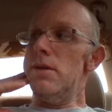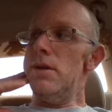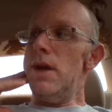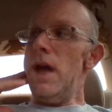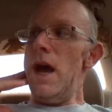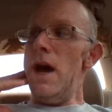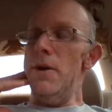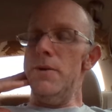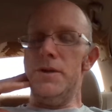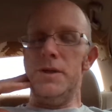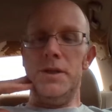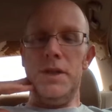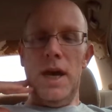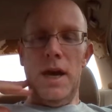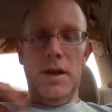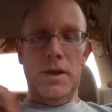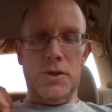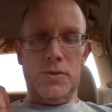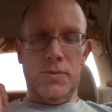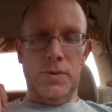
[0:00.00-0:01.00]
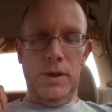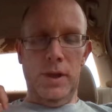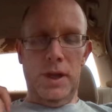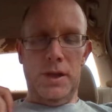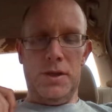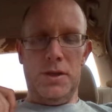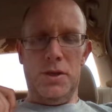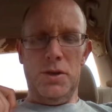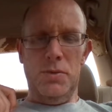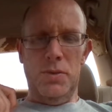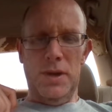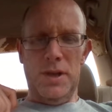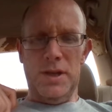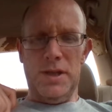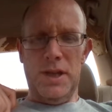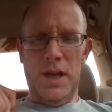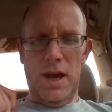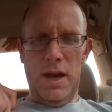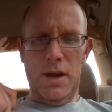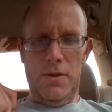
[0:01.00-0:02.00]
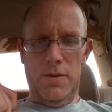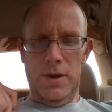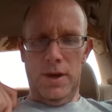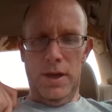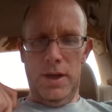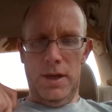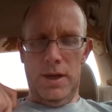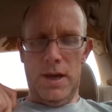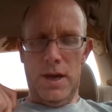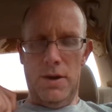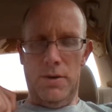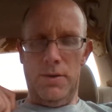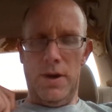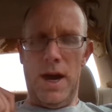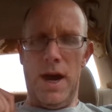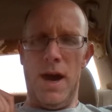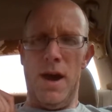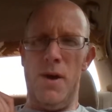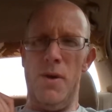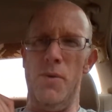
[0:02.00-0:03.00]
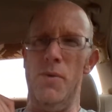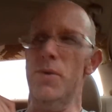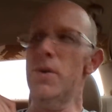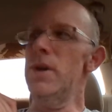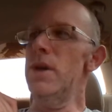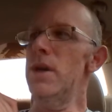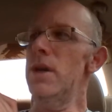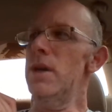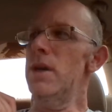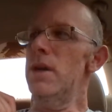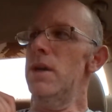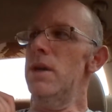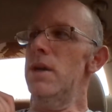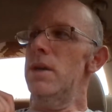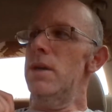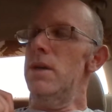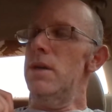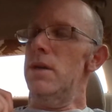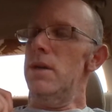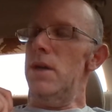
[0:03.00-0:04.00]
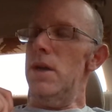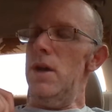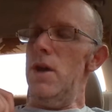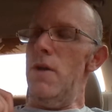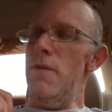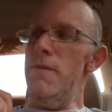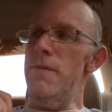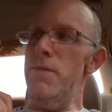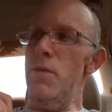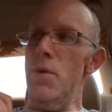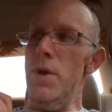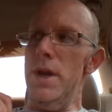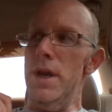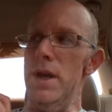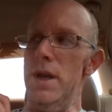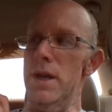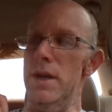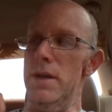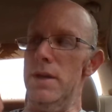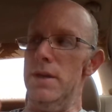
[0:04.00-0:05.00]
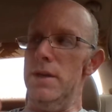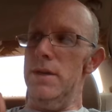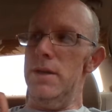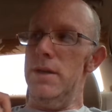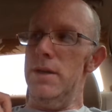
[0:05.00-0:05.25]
how status relates to integrity, how avoiding